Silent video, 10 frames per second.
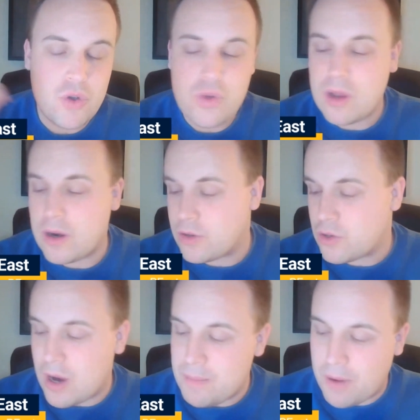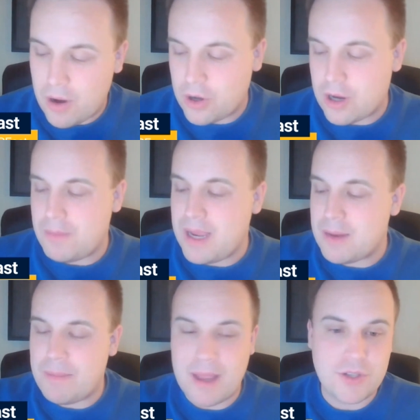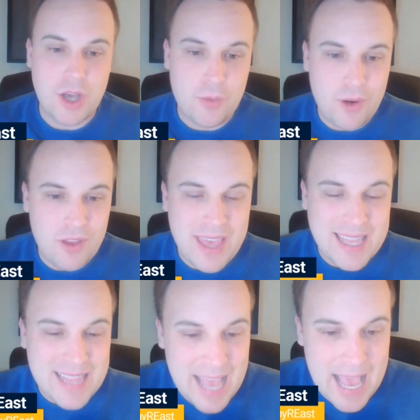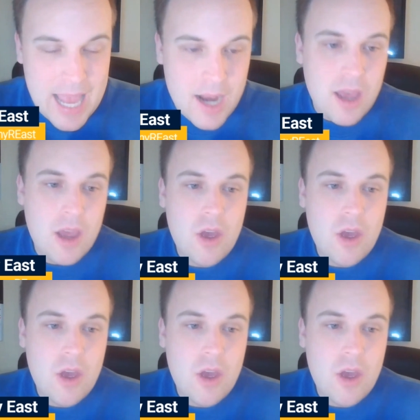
Who their trade partner could be depends on where they land,